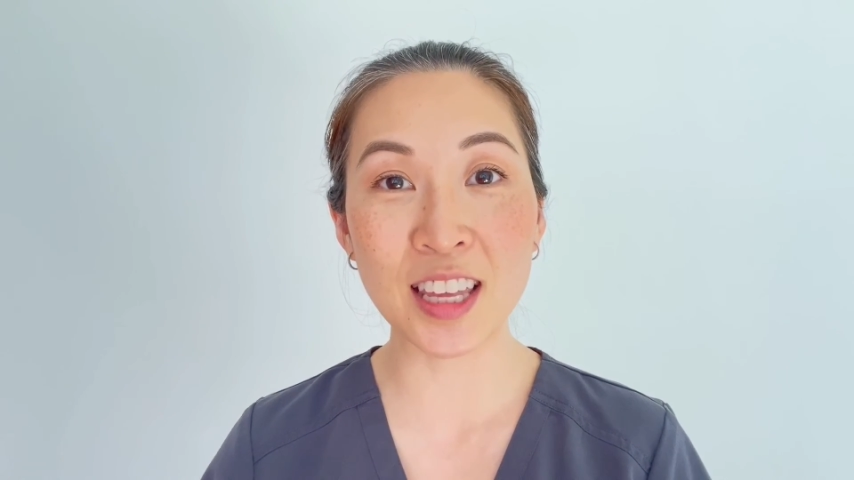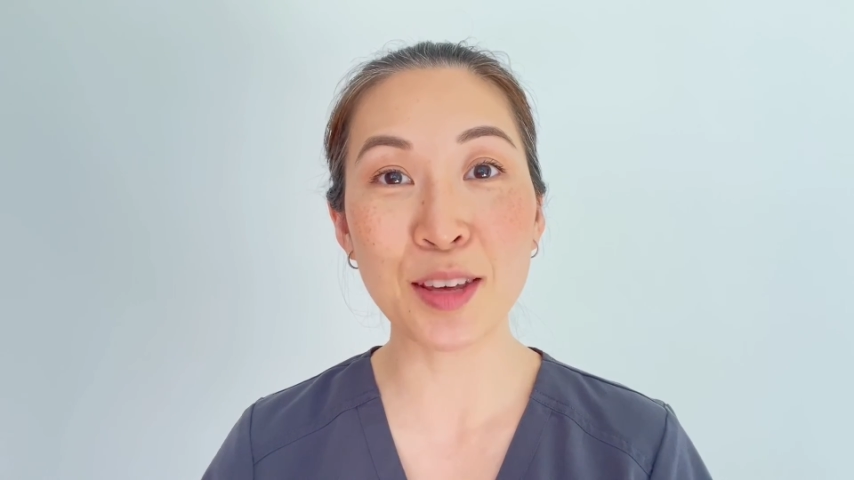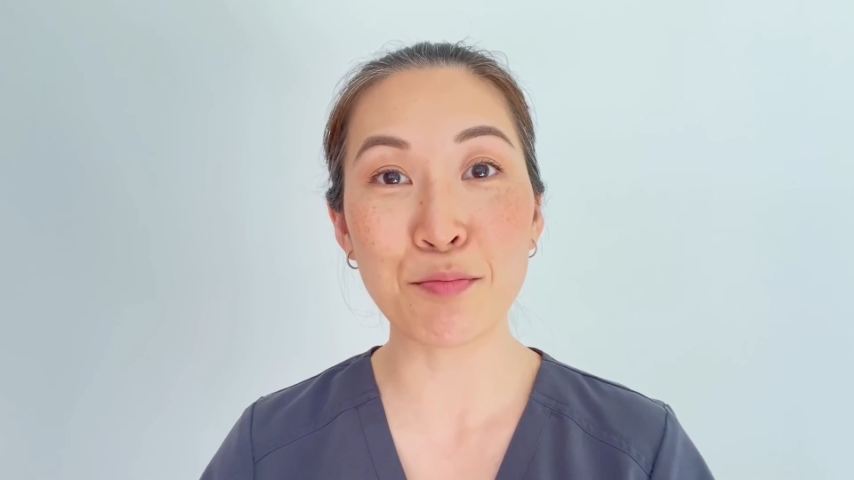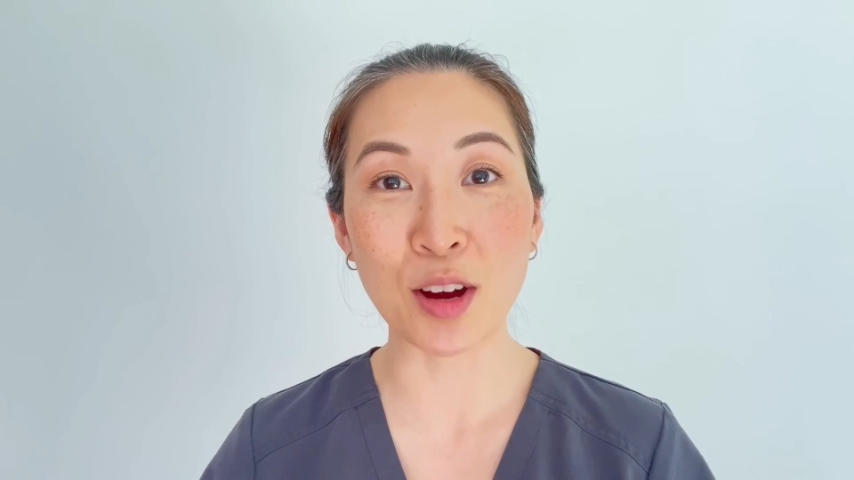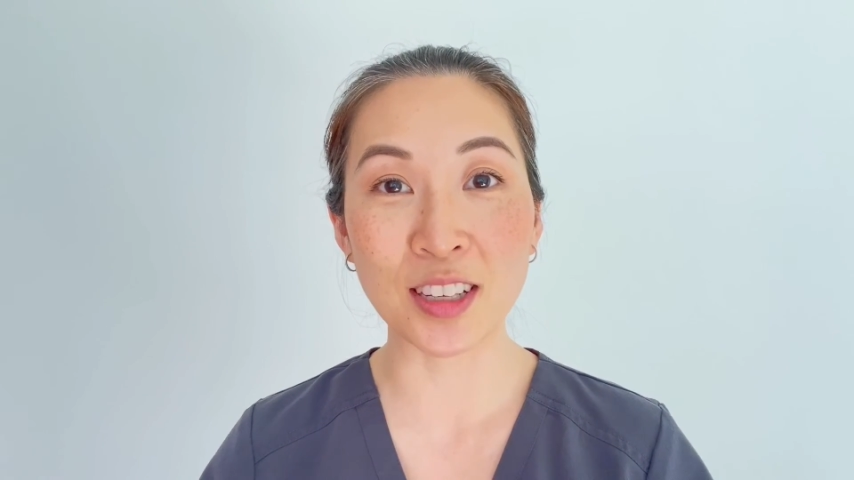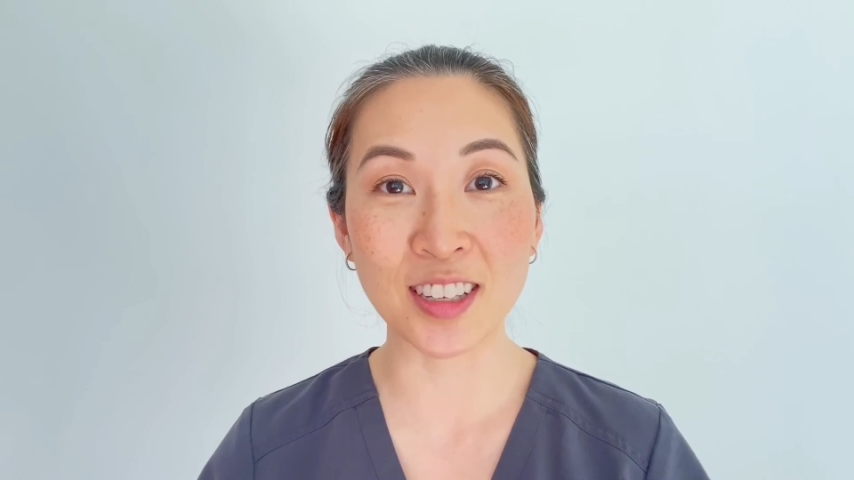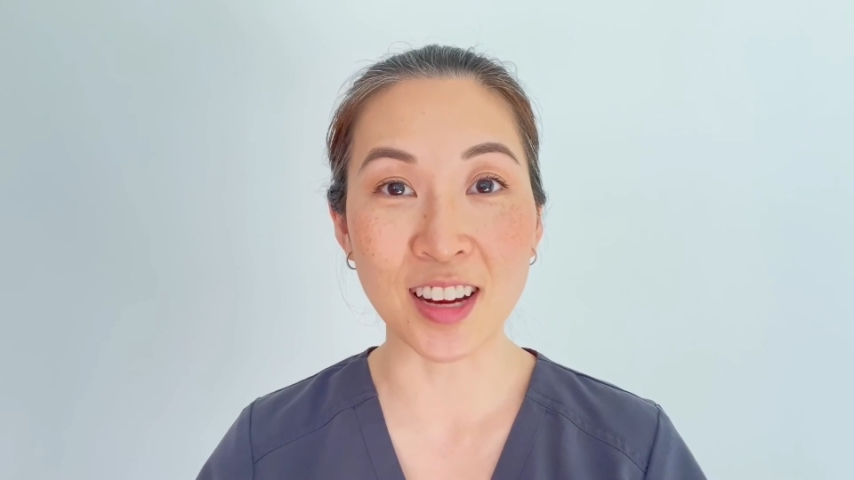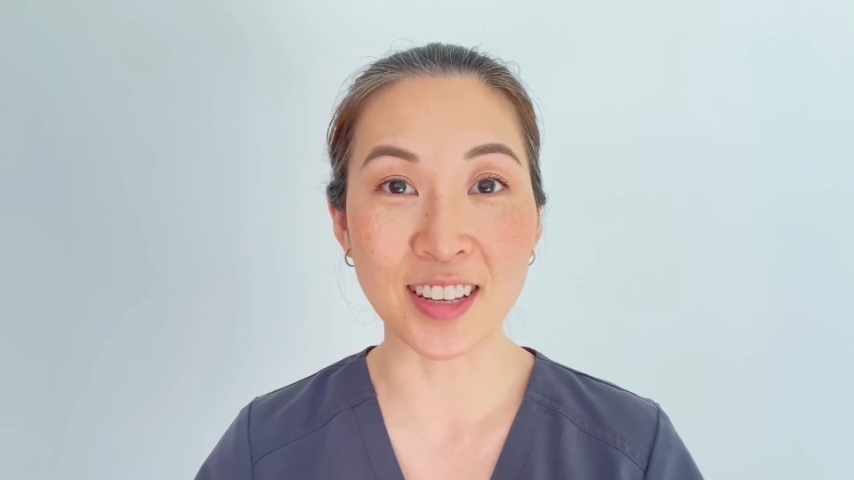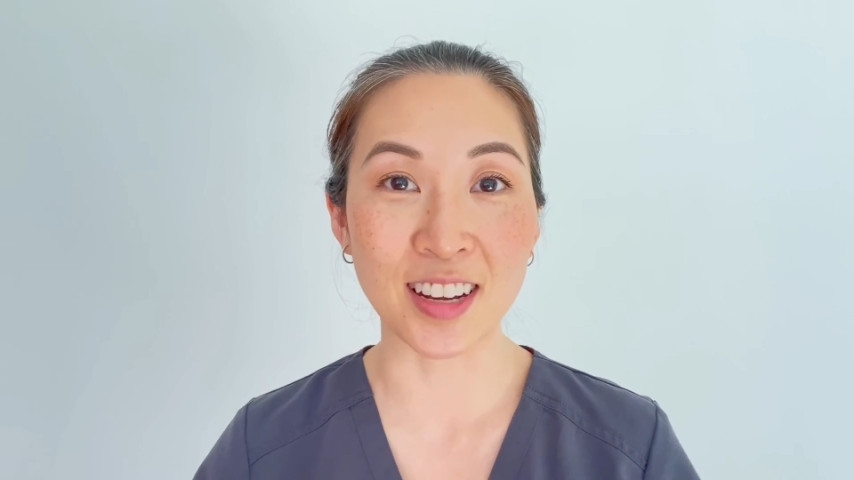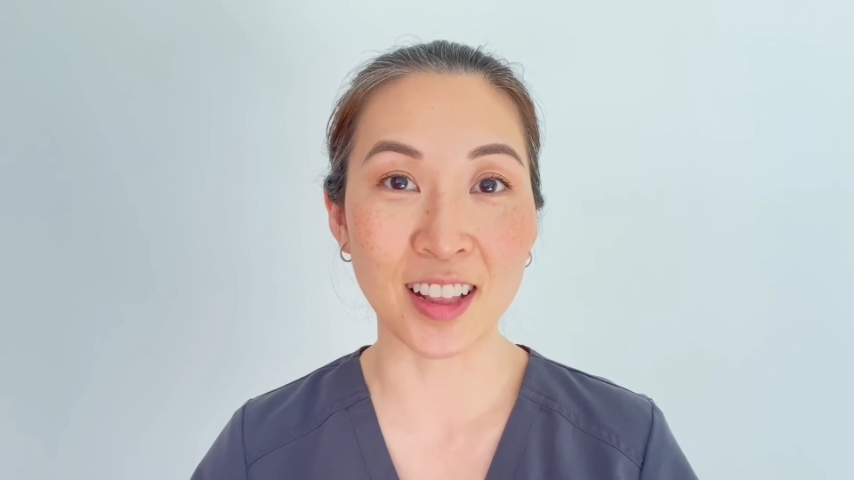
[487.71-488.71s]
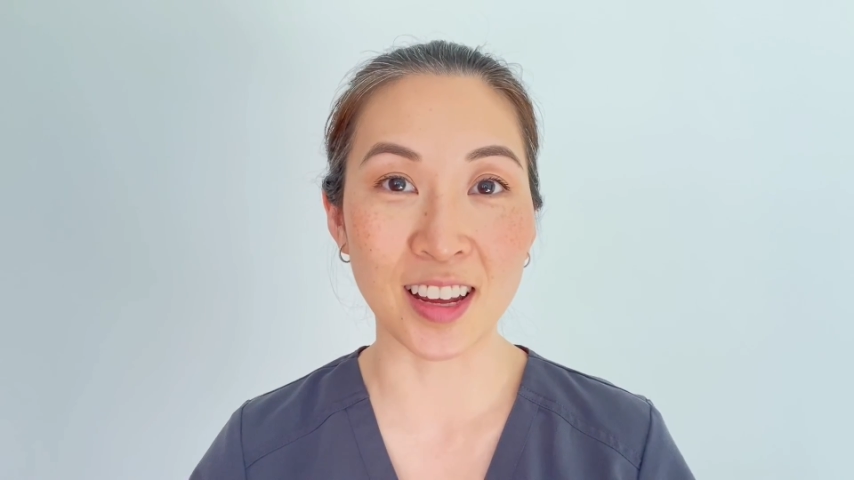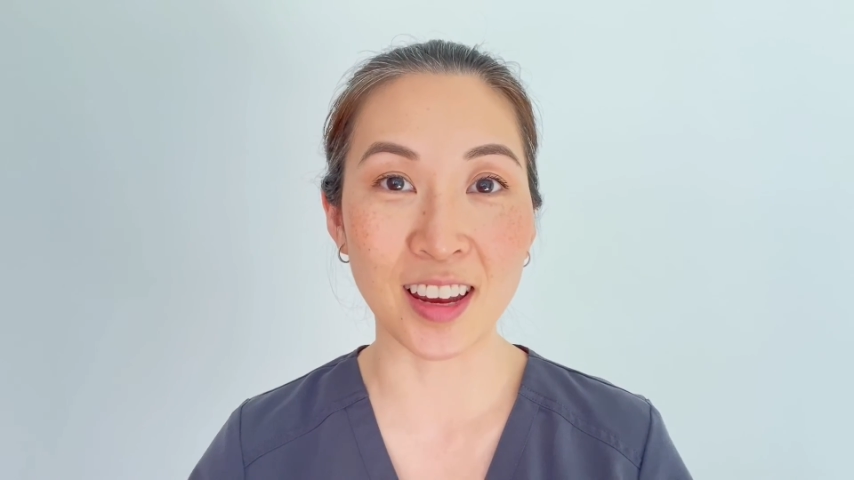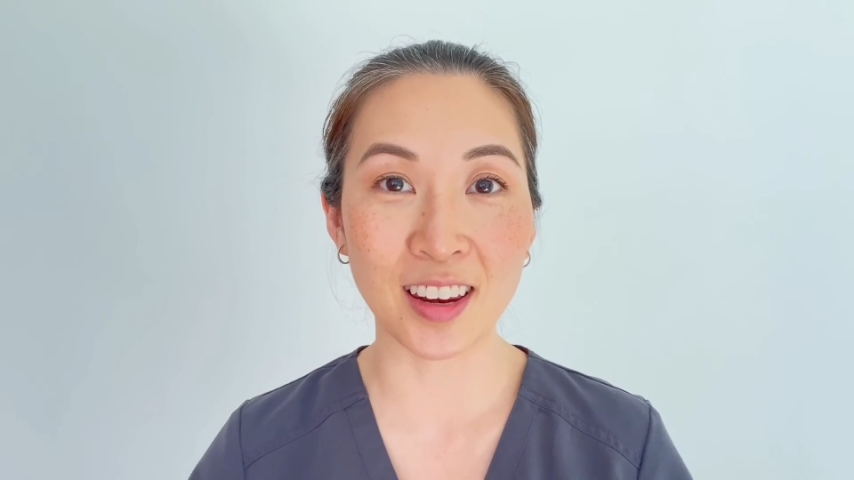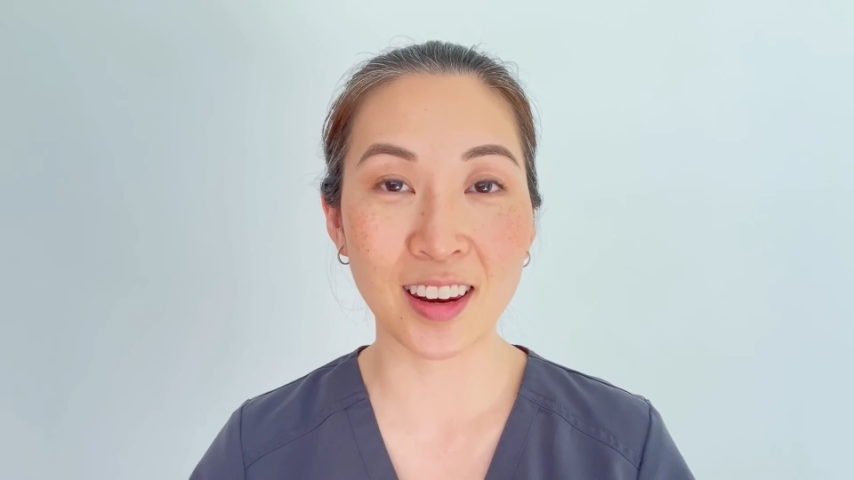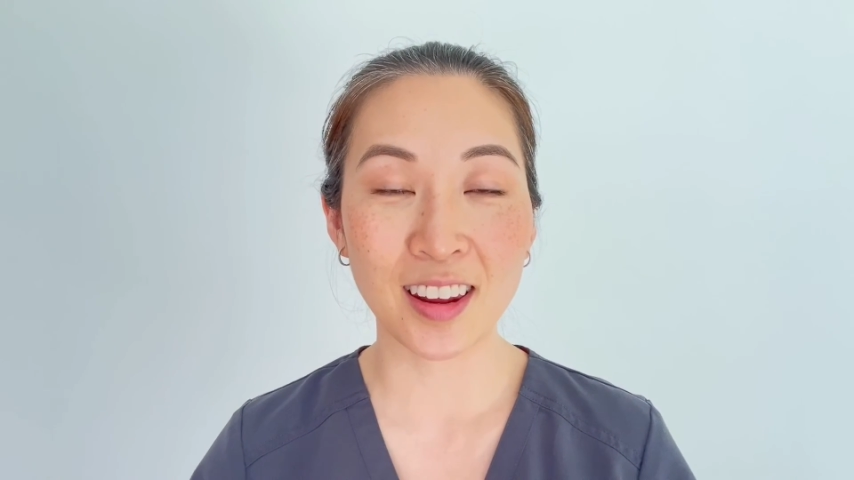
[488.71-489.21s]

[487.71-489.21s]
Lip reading: and braces nice and clean.